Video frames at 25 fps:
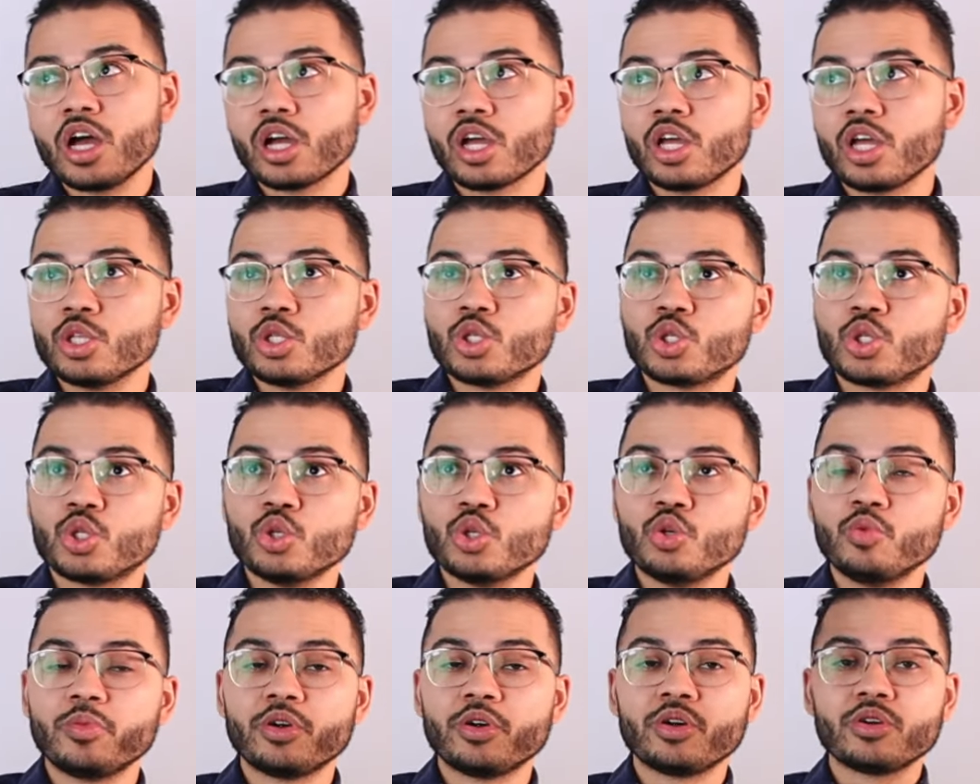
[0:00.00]

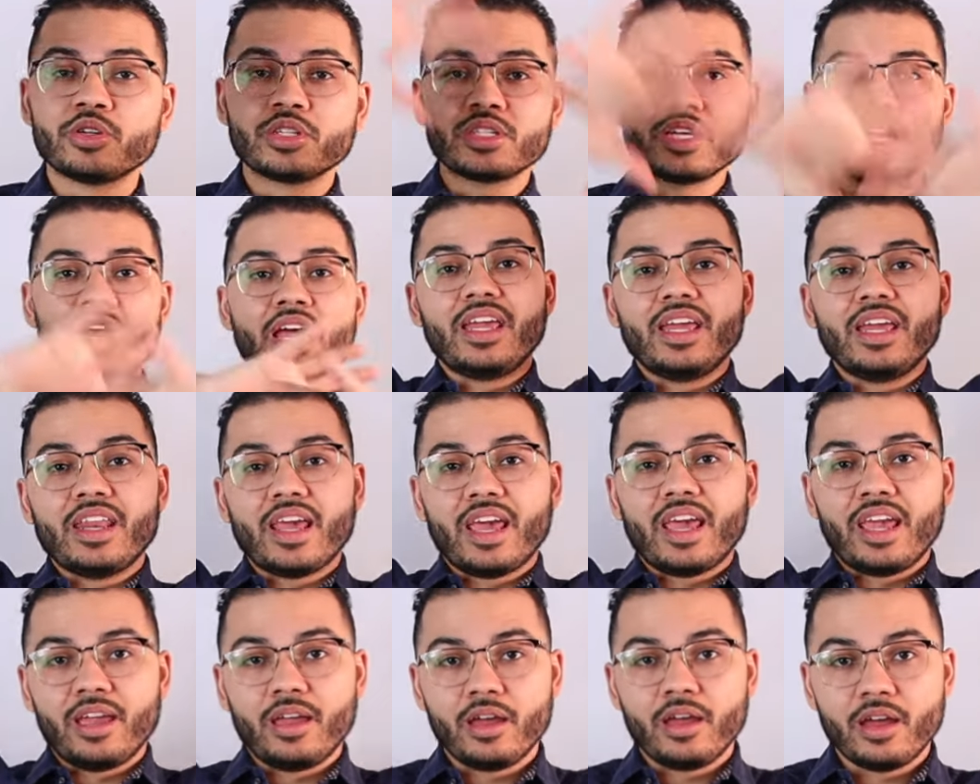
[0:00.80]
consumers in
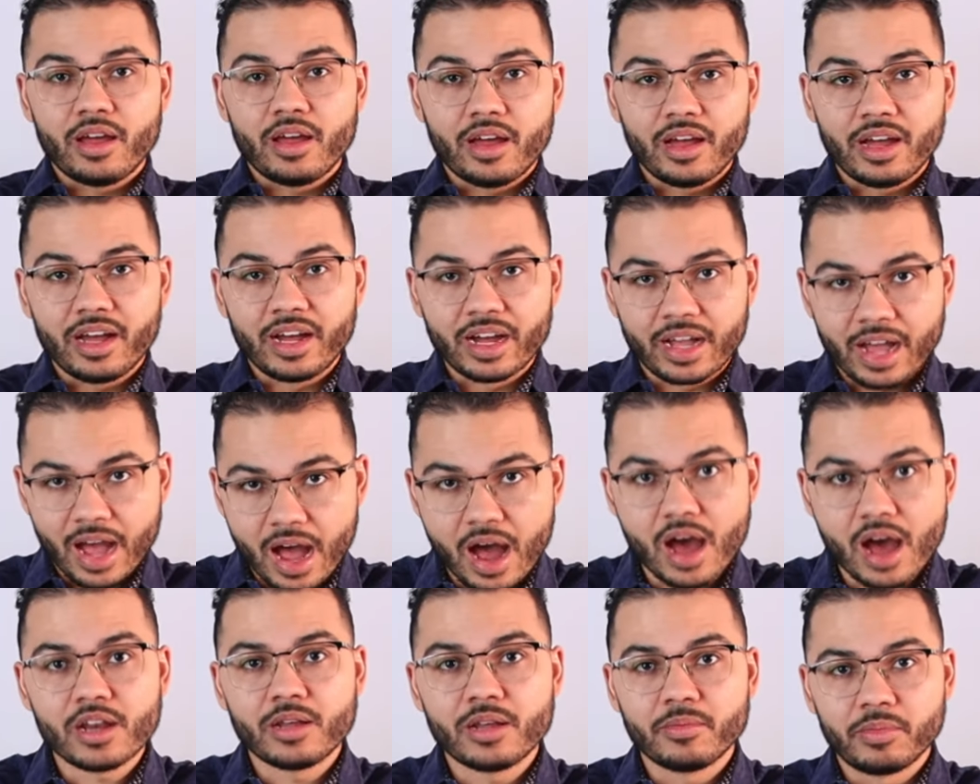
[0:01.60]
a
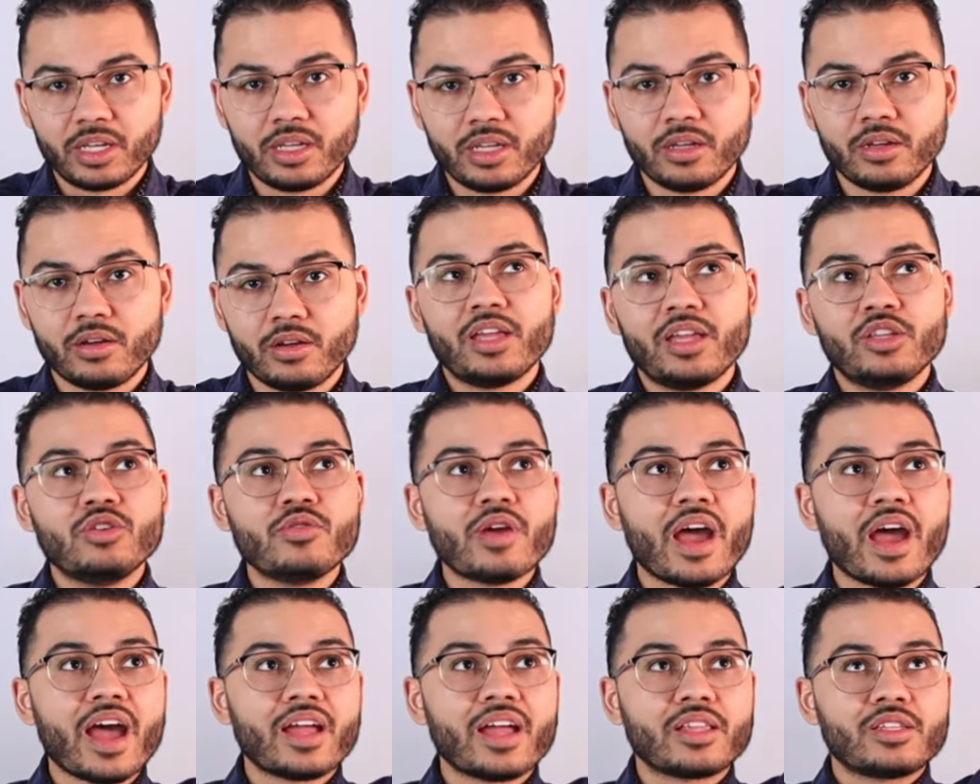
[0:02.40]
economy and you
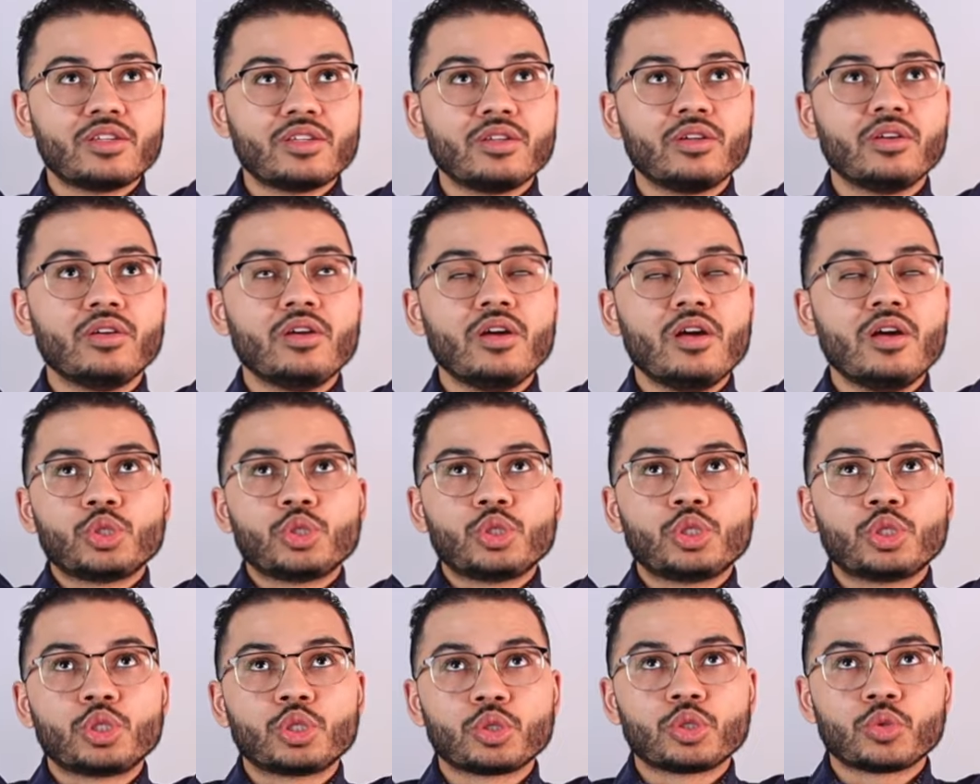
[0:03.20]
had to
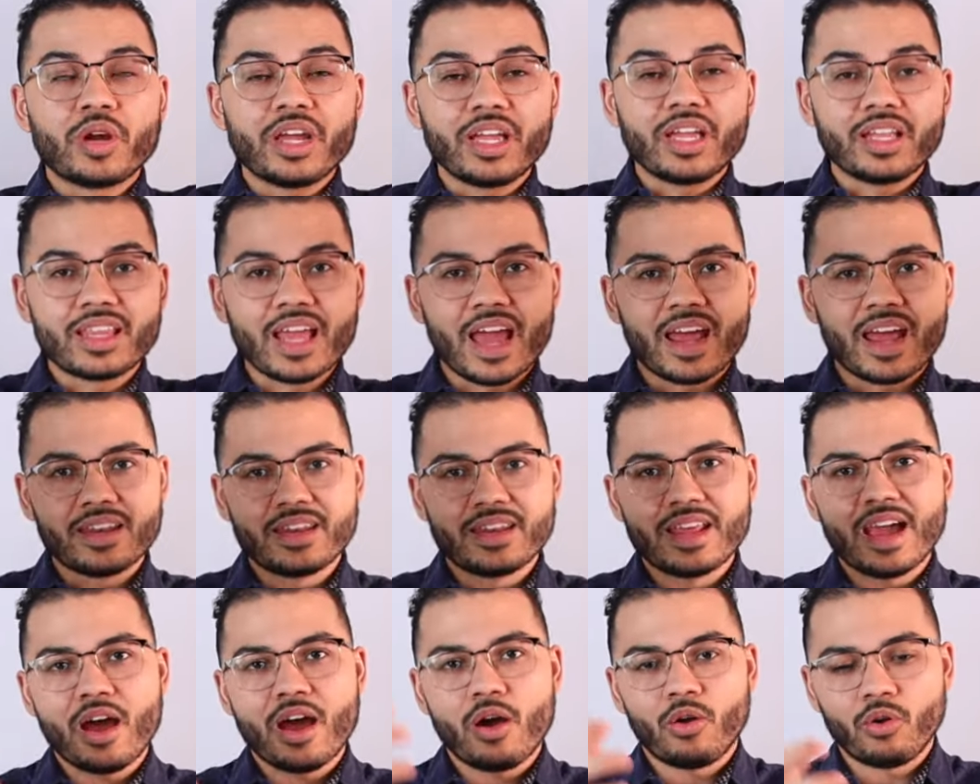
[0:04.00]
shrink that
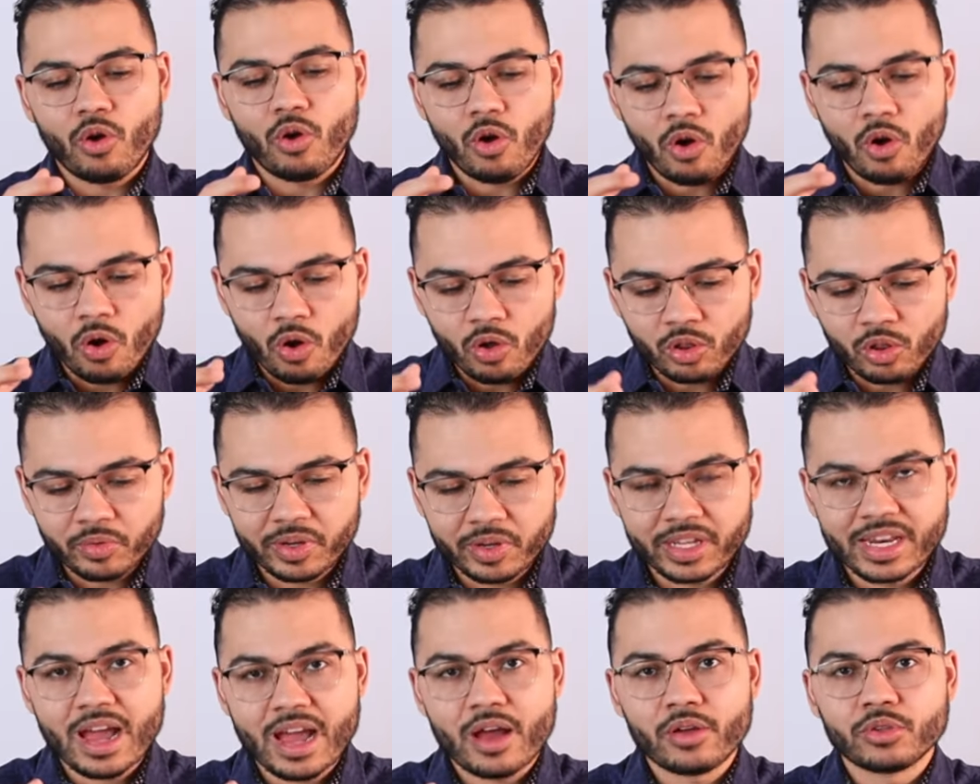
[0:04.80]
down all the
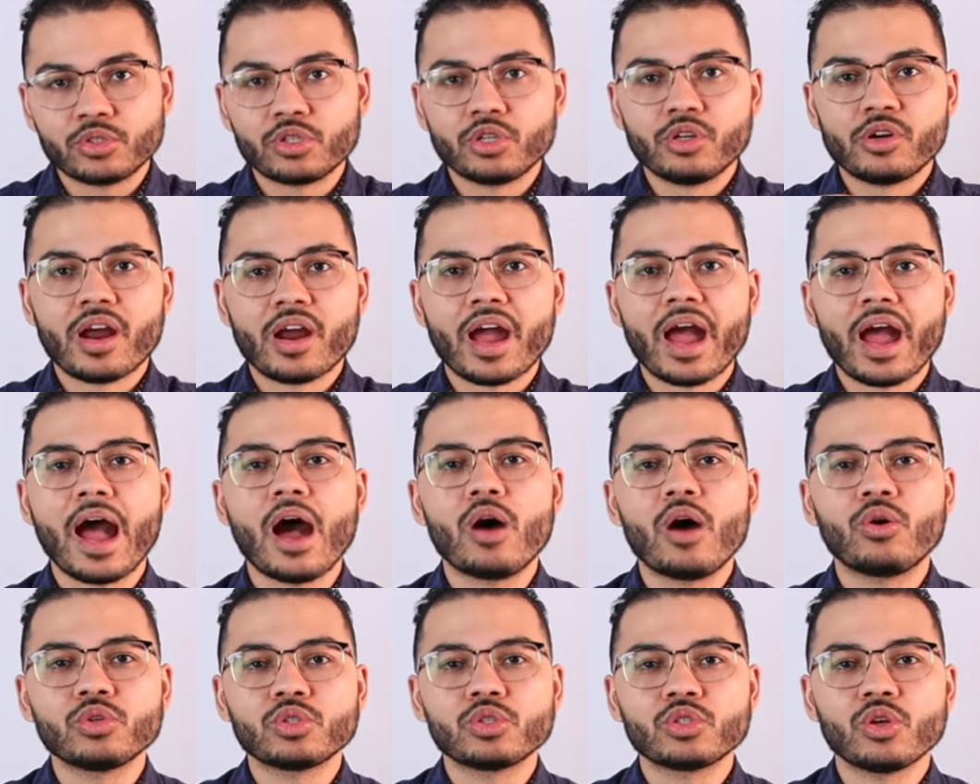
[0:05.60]
way down to your
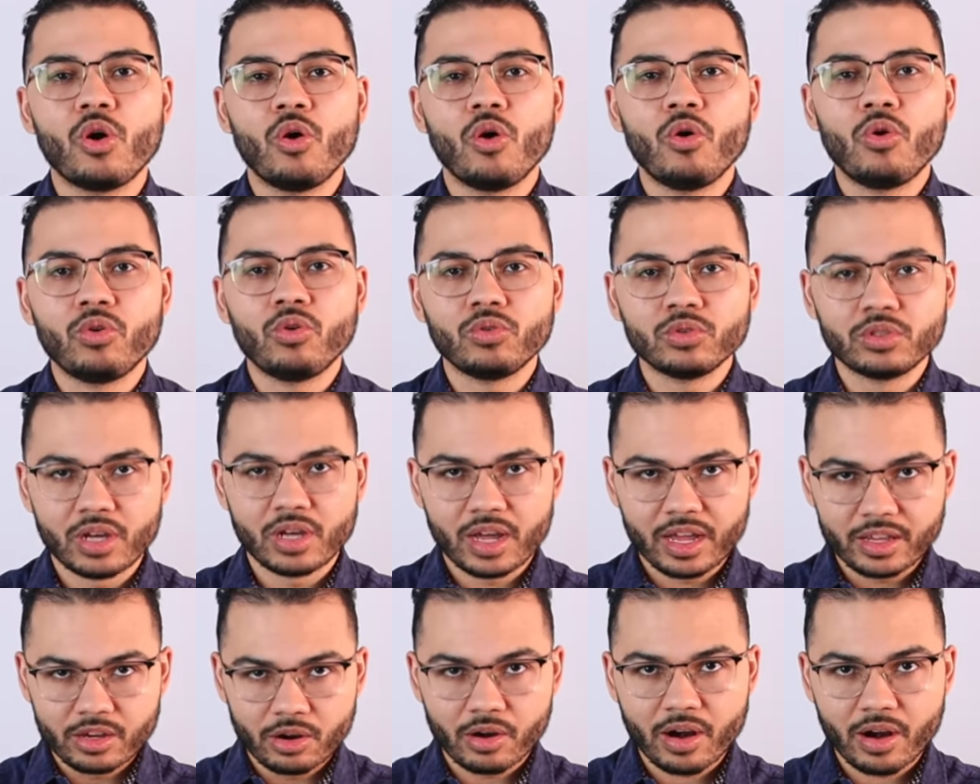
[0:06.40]
household
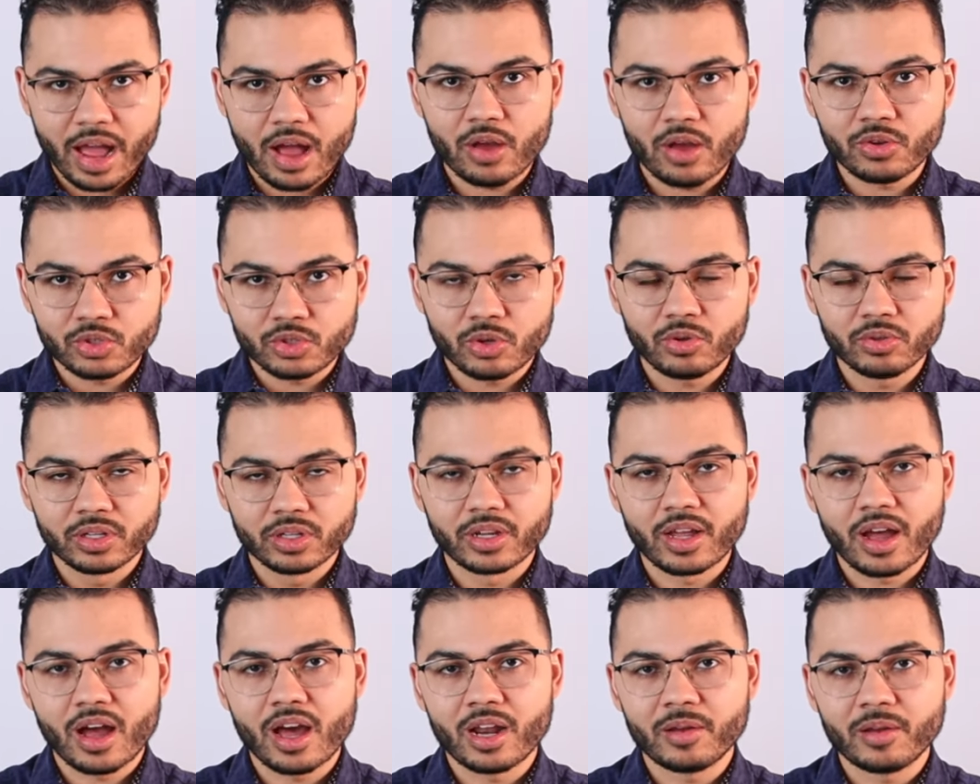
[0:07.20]
your household
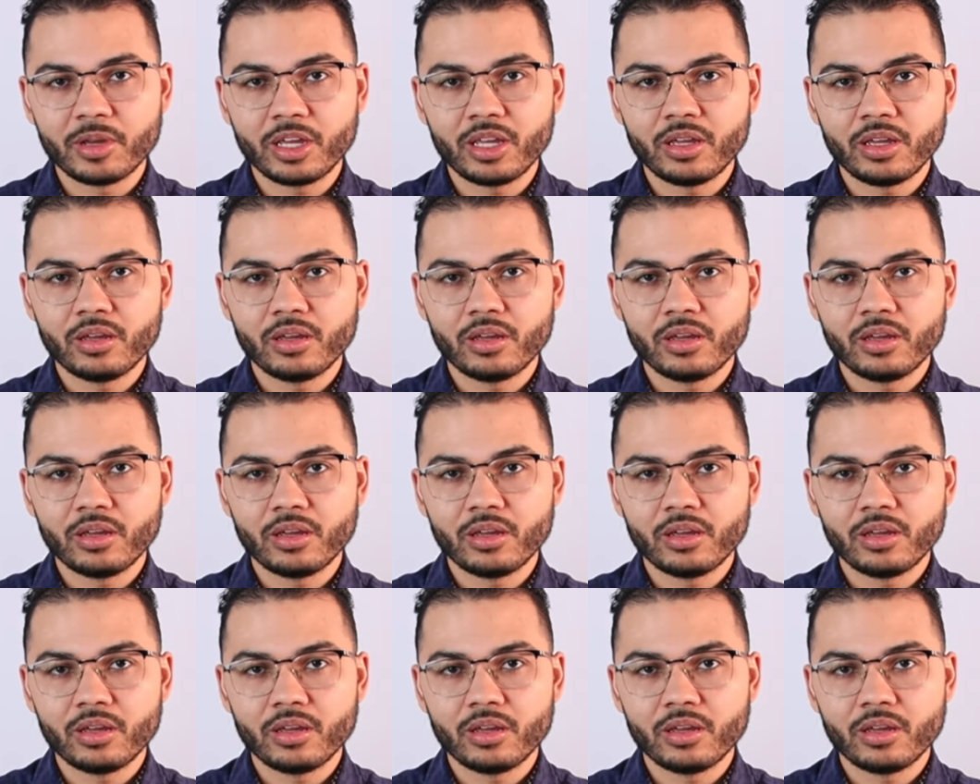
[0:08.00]
economy,